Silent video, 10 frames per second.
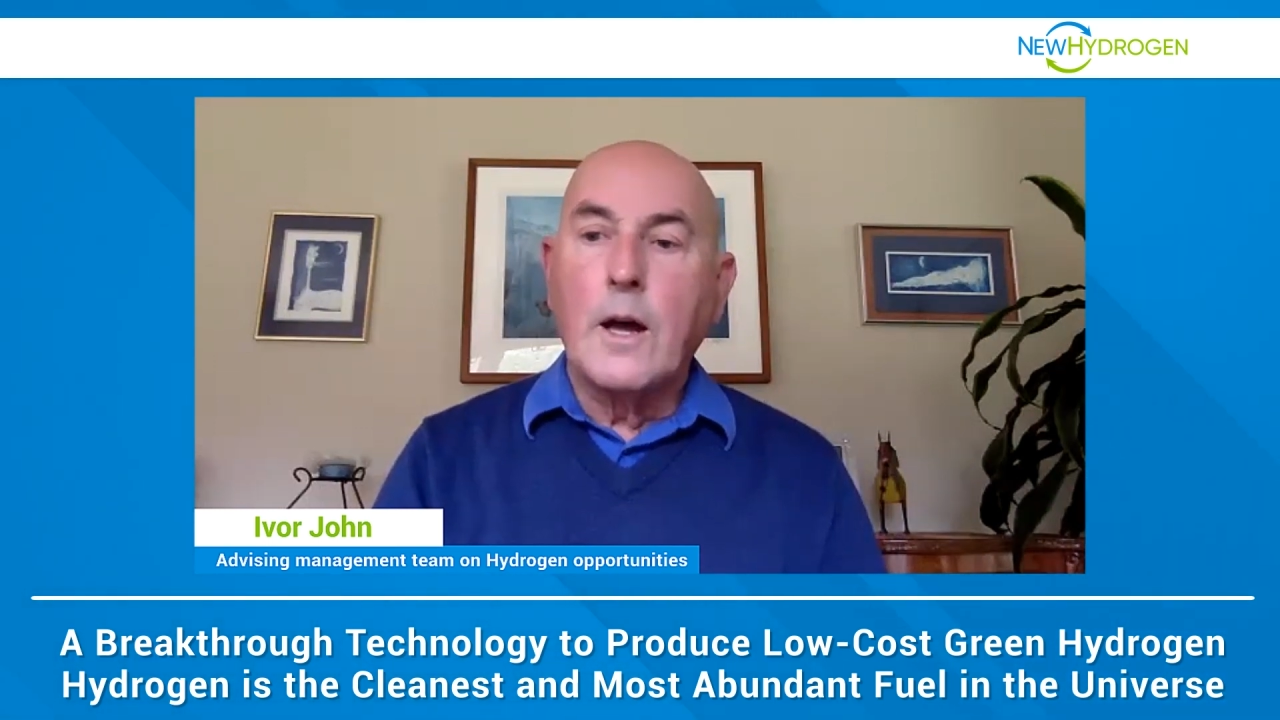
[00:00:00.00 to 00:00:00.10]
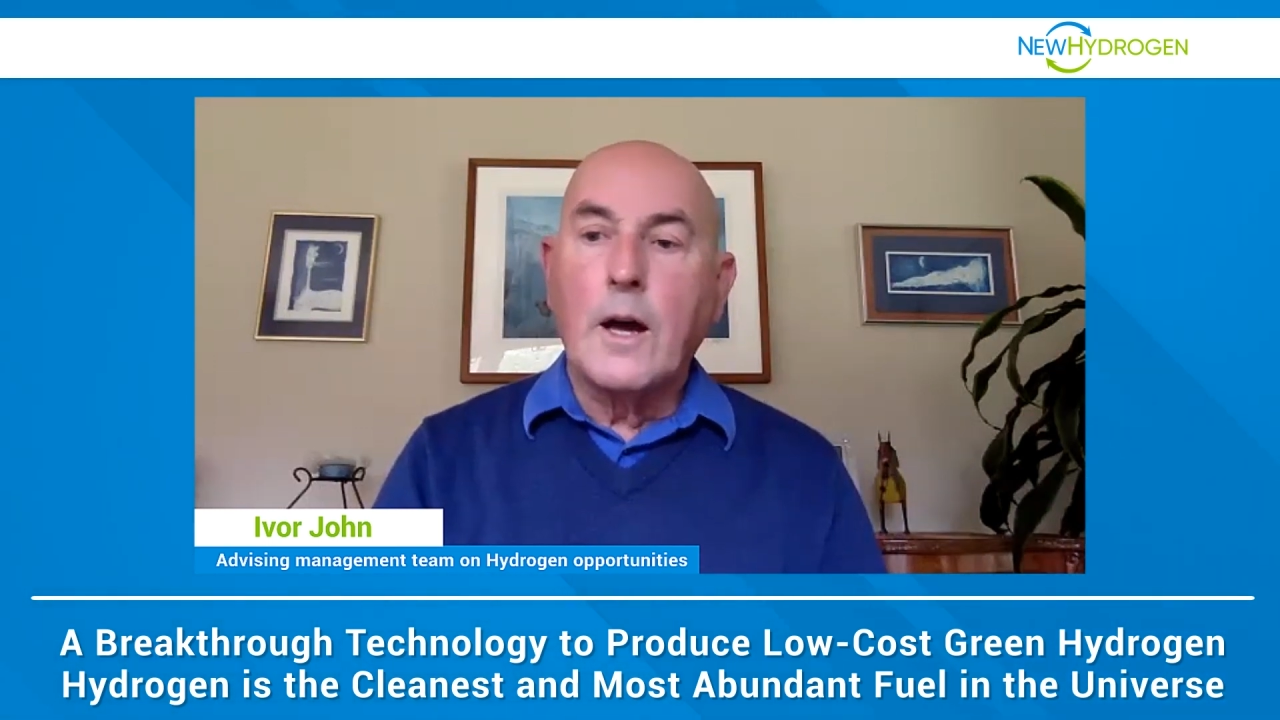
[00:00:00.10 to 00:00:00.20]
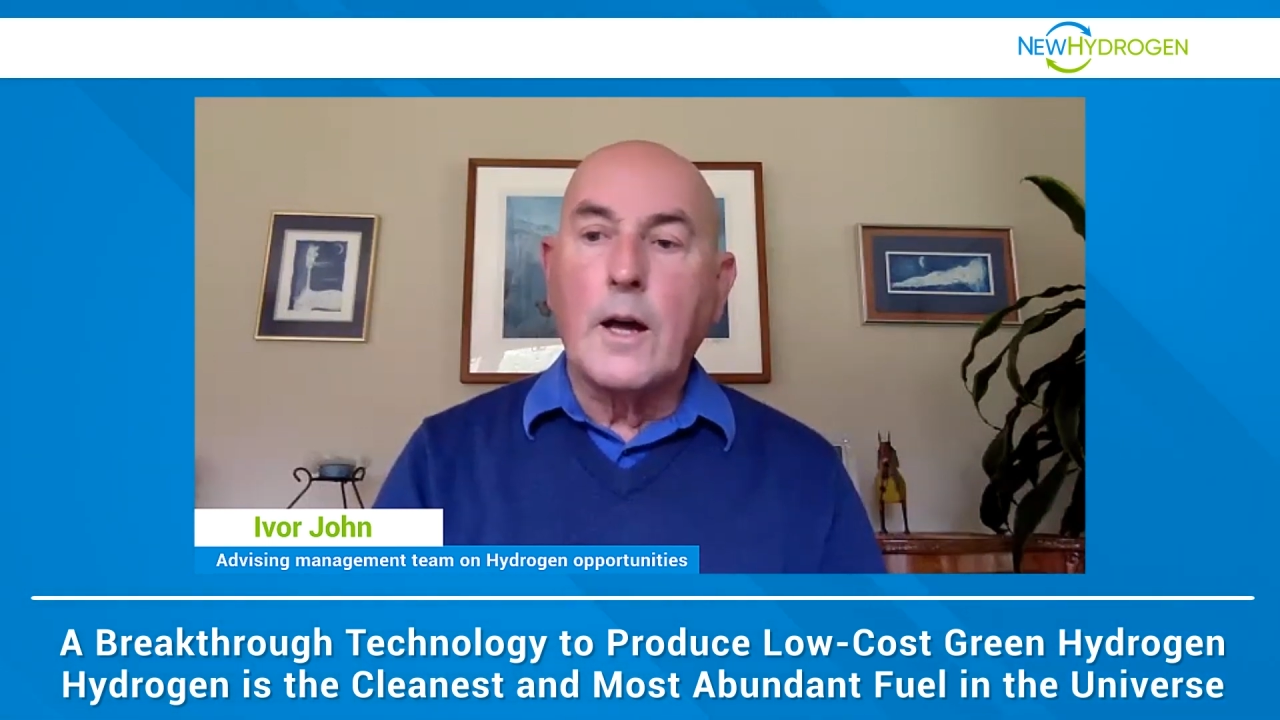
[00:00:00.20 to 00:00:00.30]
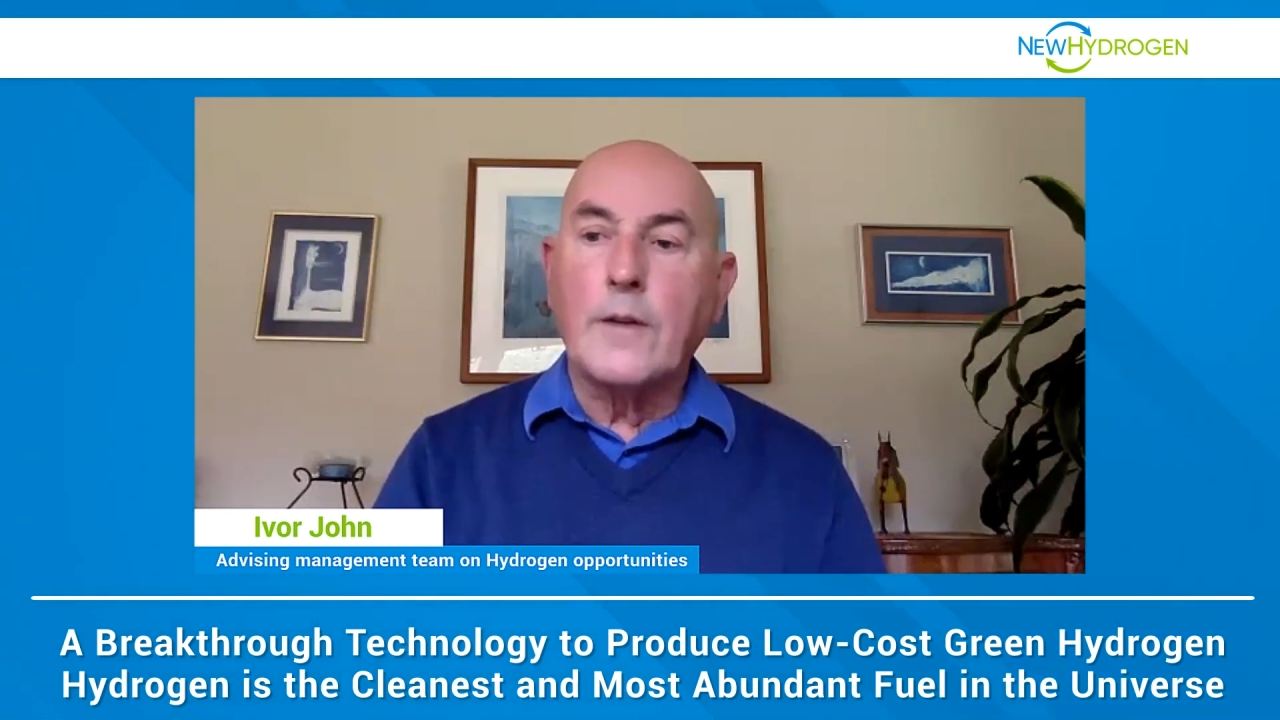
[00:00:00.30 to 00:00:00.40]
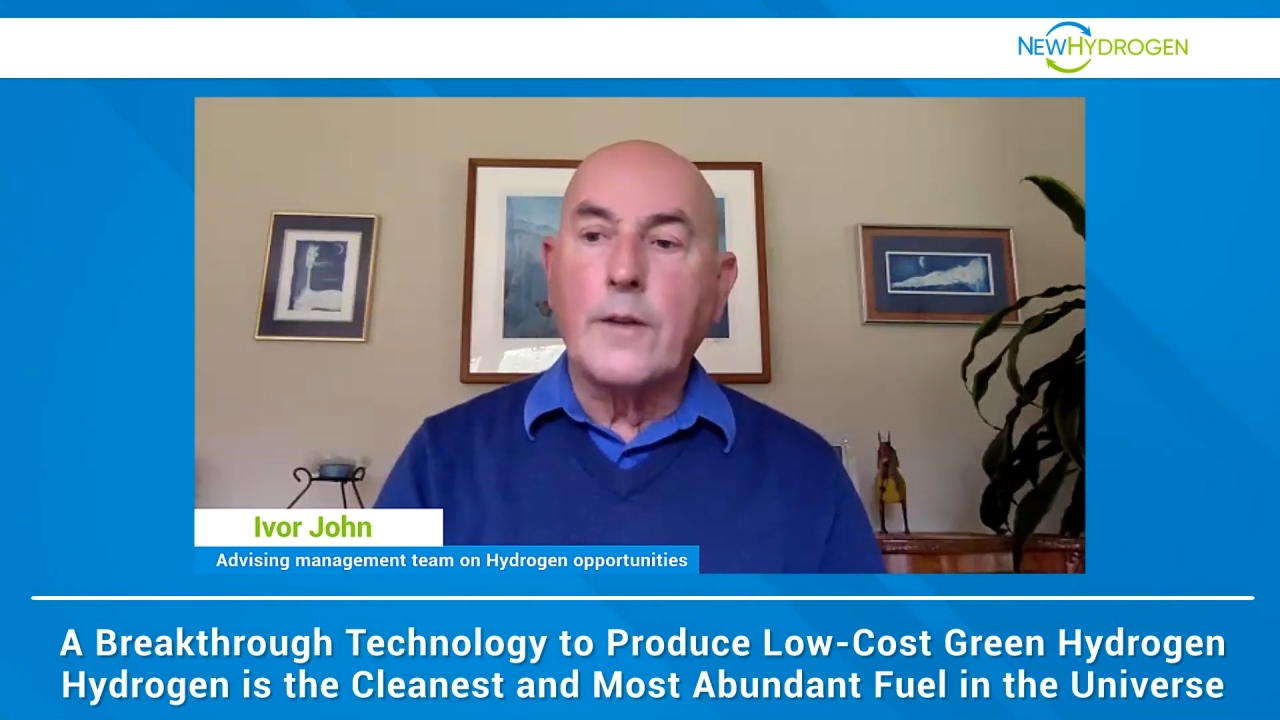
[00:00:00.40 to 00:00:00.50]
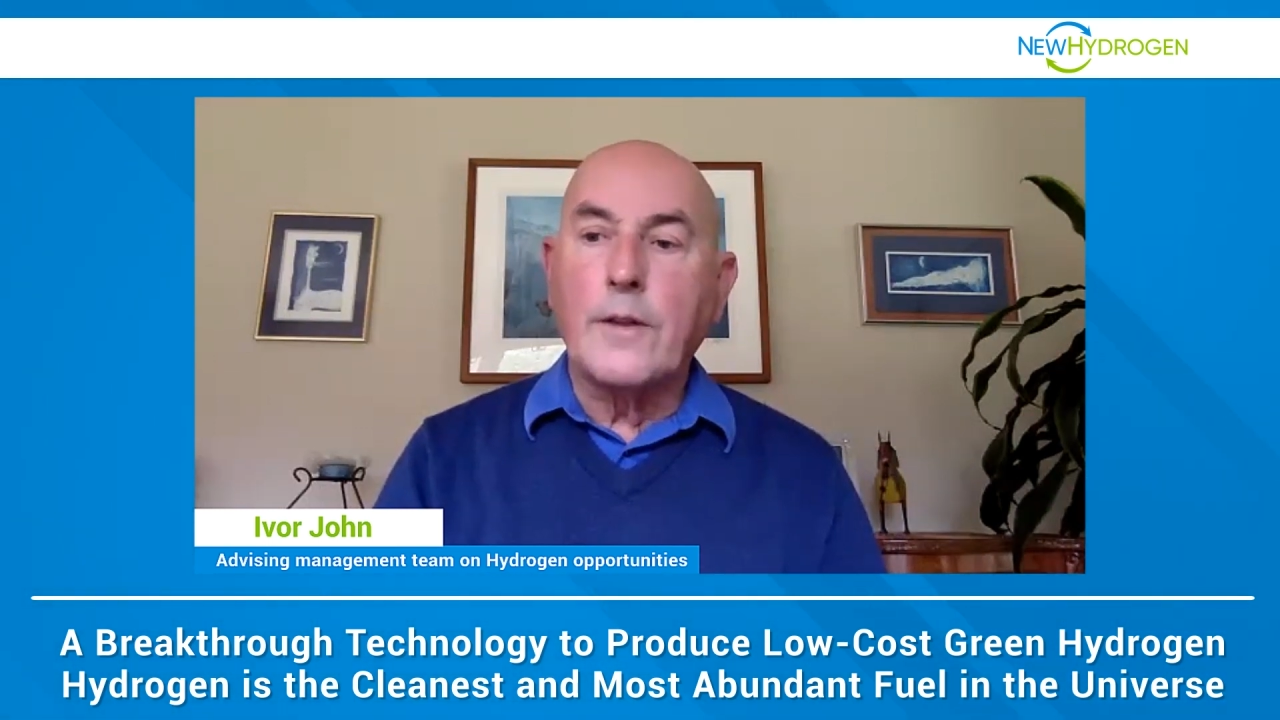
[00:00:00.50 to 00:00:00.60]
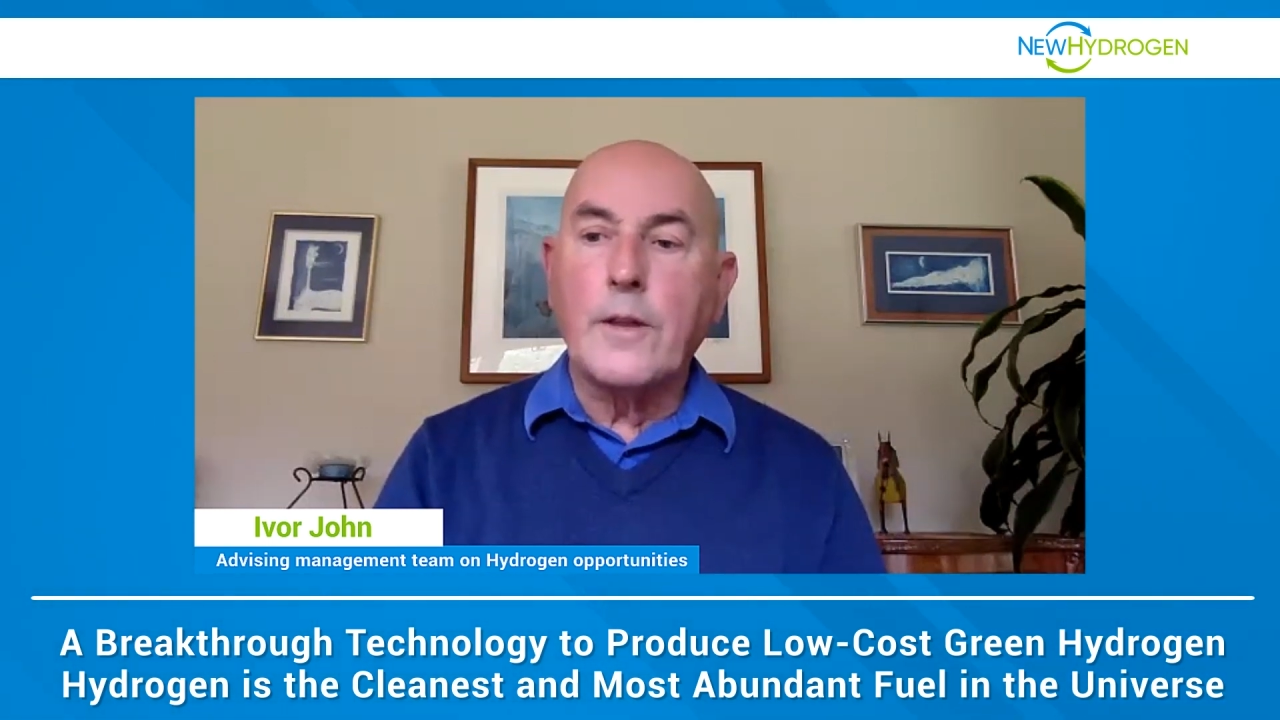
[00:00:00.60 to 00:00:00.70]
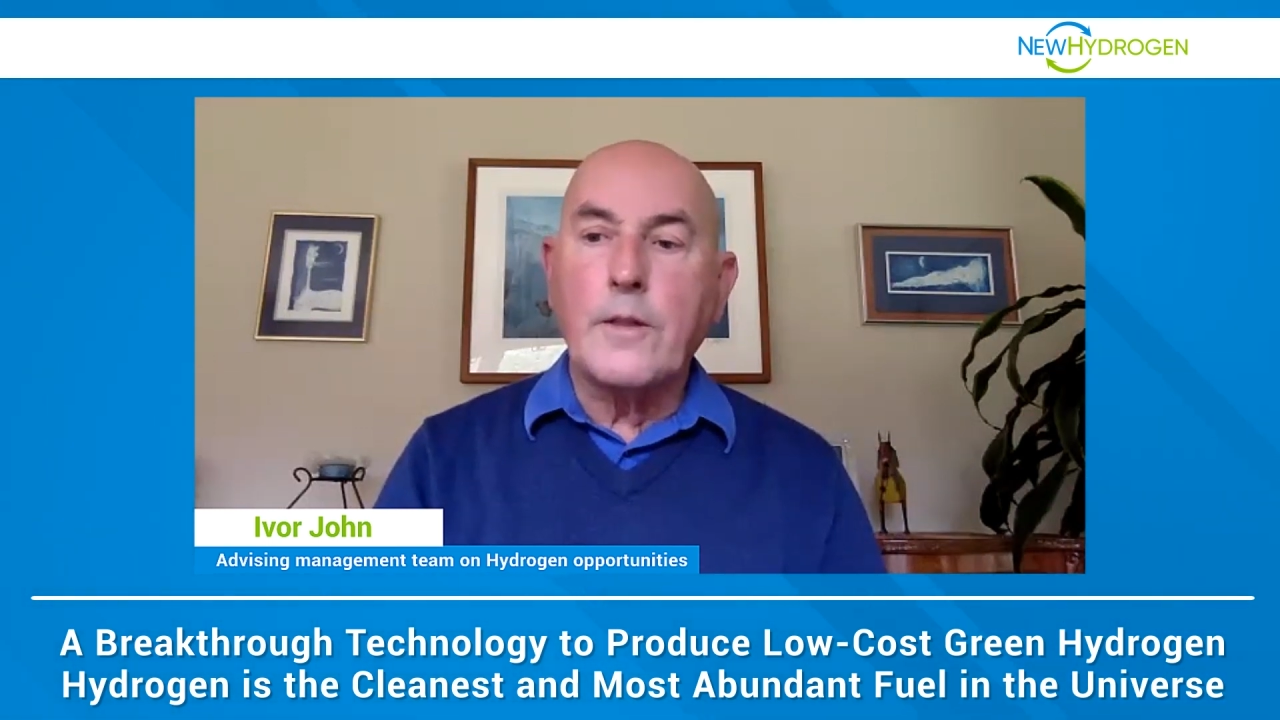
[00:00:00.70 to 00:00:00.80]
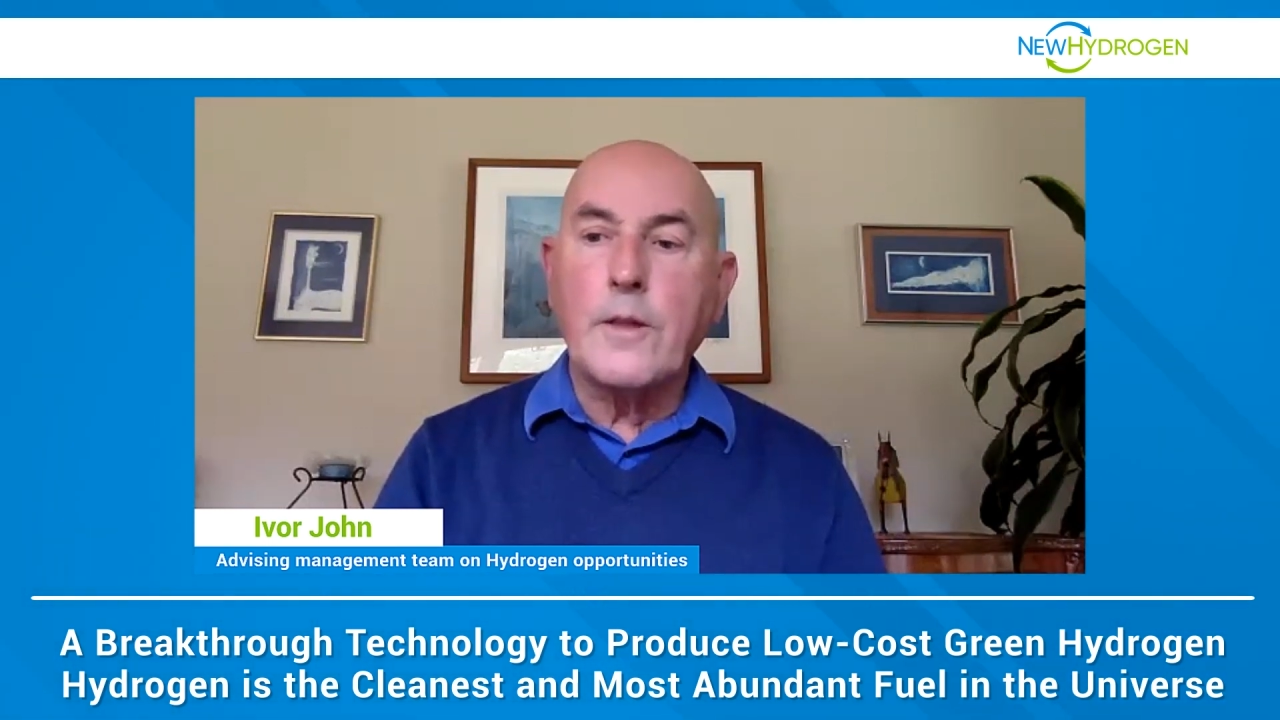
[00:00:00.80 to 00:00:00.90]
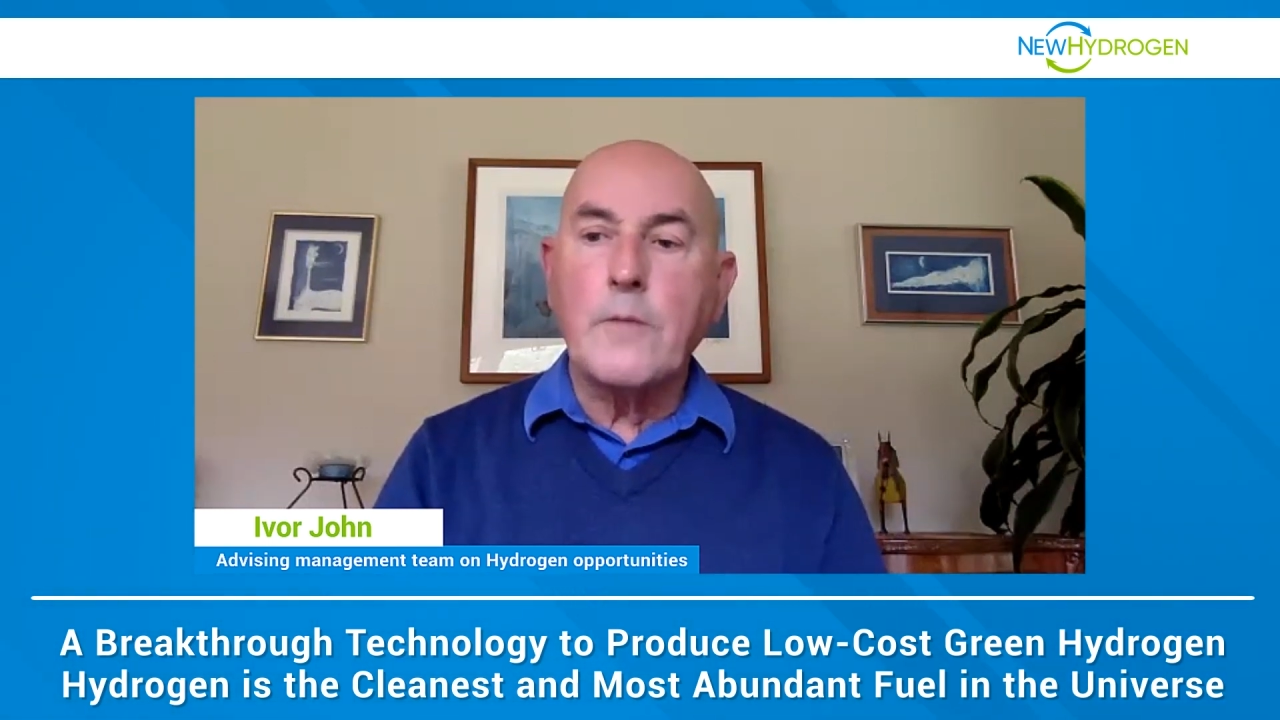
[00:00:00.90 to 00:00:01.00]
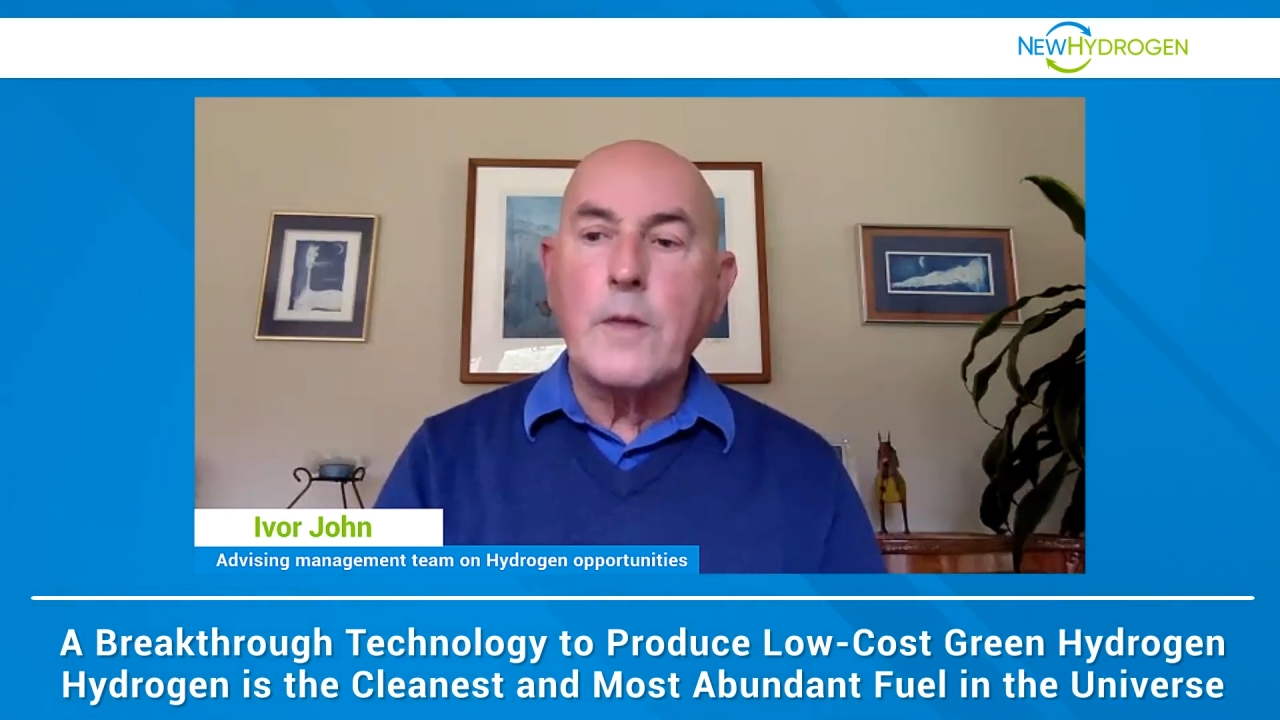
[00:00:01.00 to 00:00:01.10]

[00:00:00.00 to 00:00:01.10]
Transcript: and they